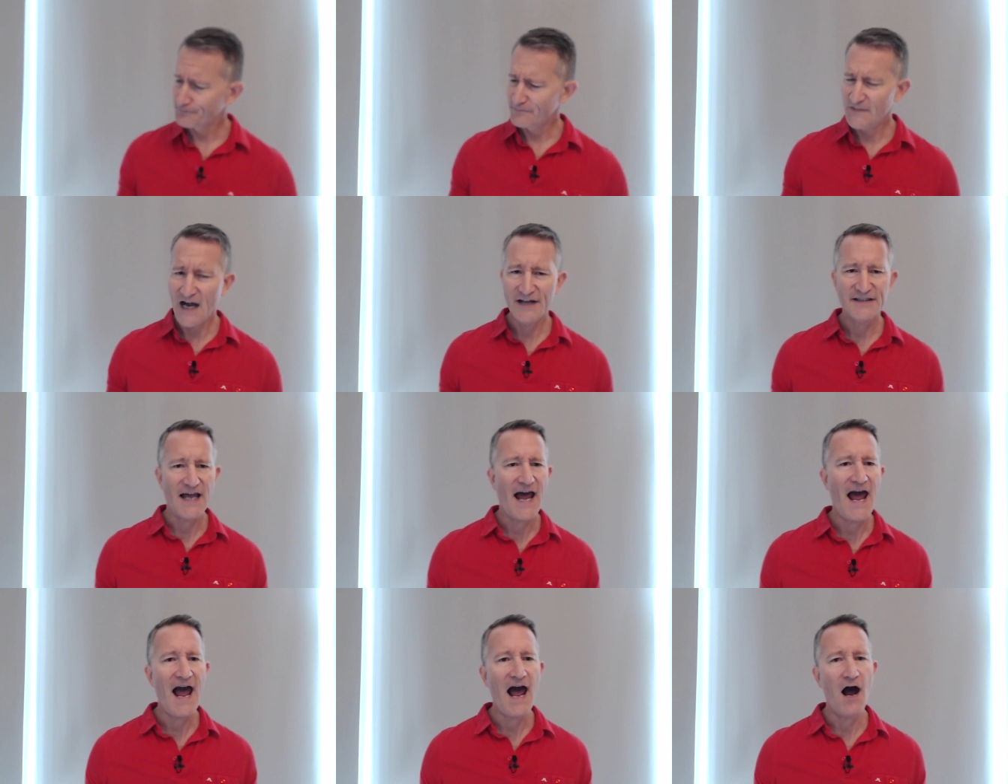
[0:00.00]
not as a
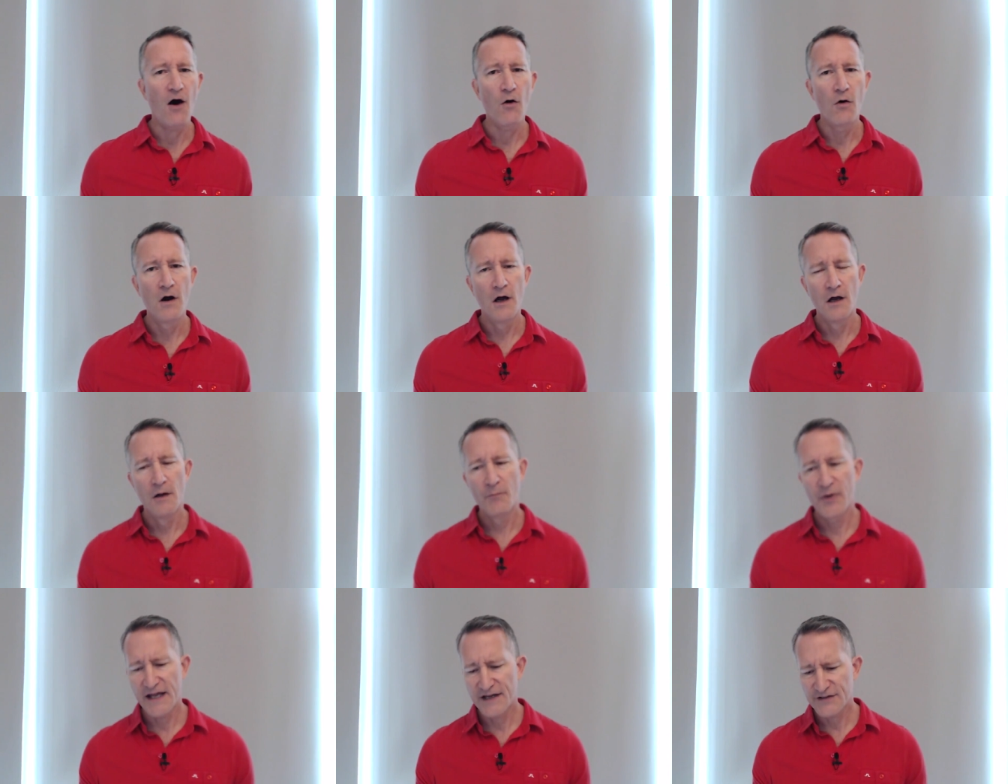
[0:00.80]
how,
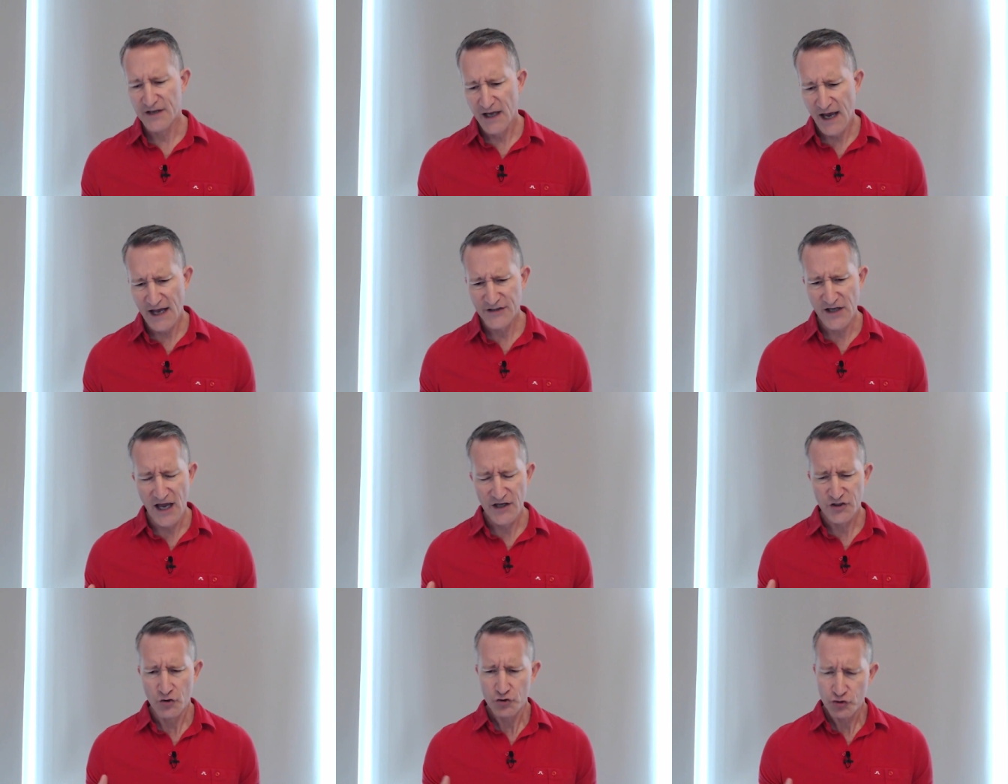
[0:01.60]
but as
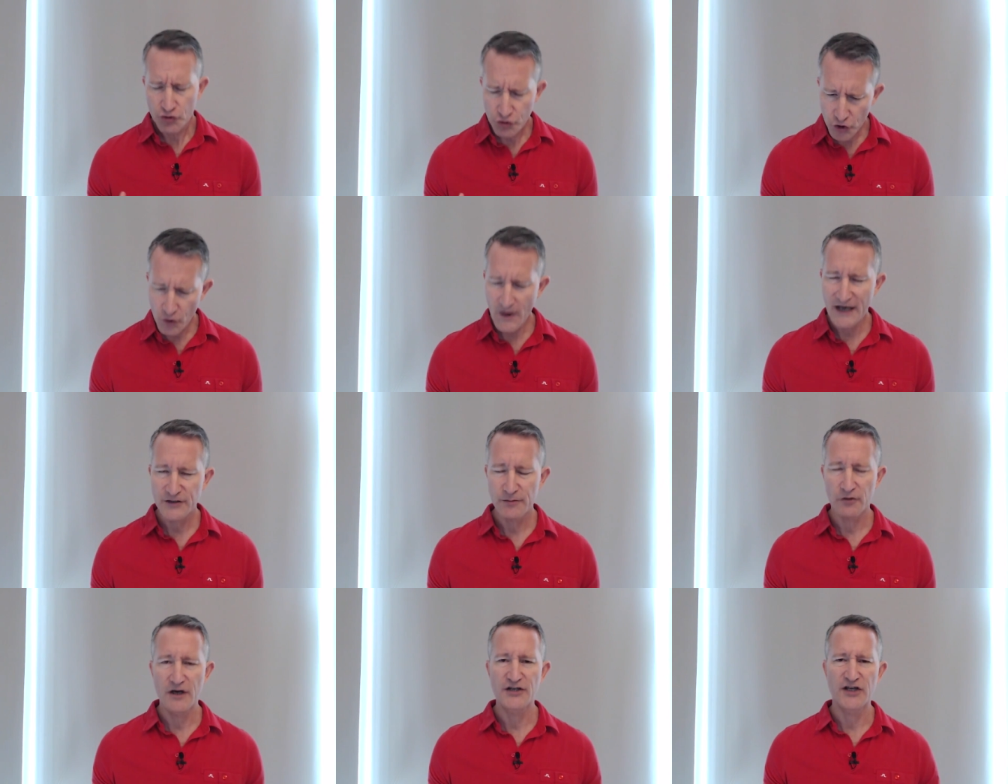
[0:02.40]
a true
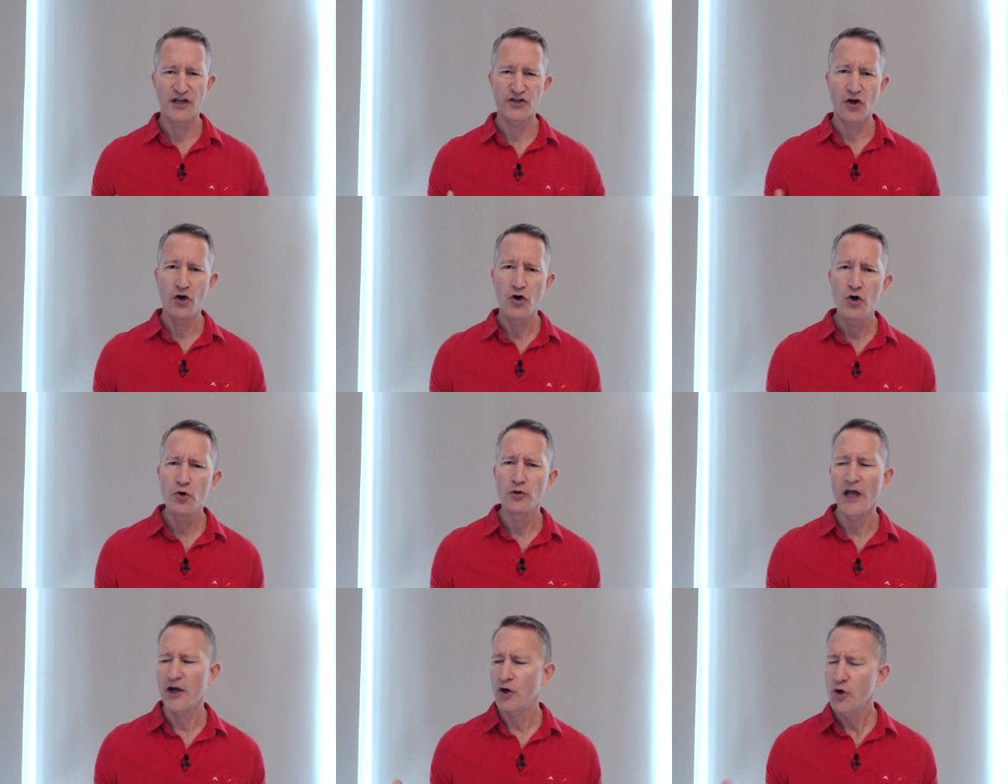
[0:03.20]
exploration, as a who.
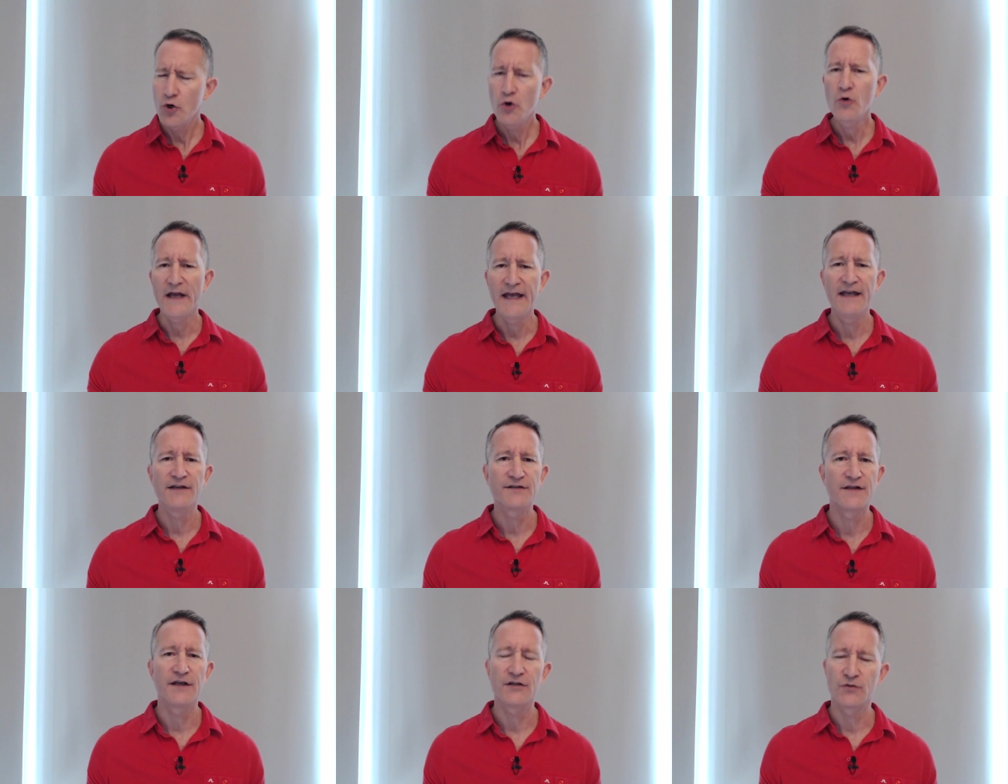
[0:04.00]
Like, who
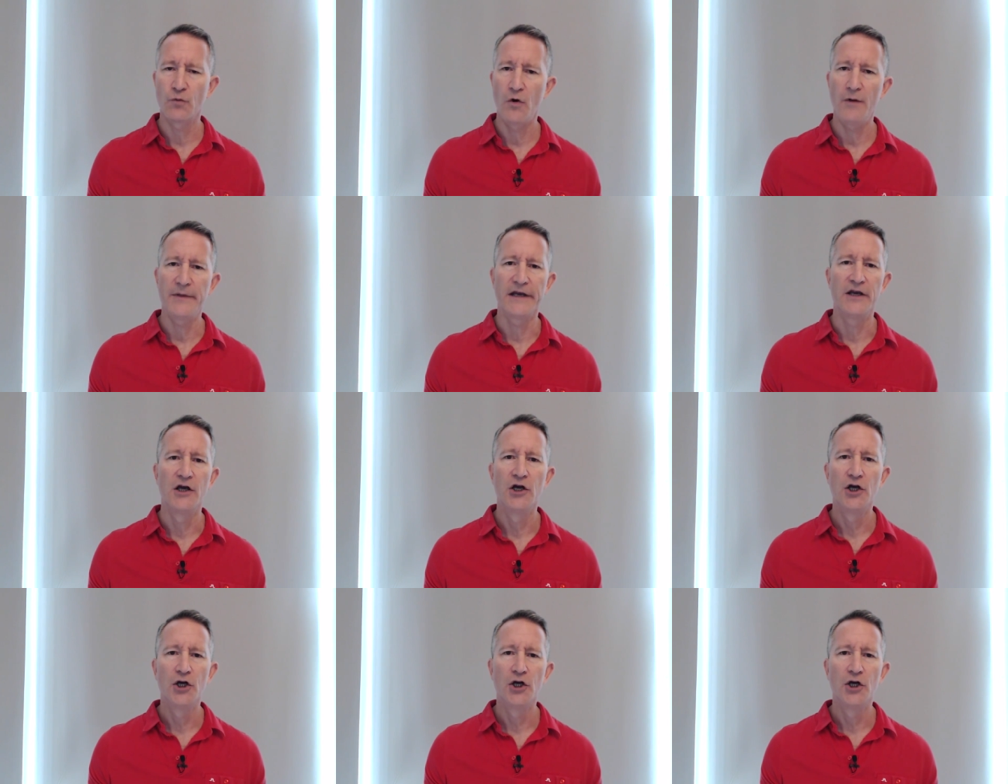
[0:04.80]
is this woman?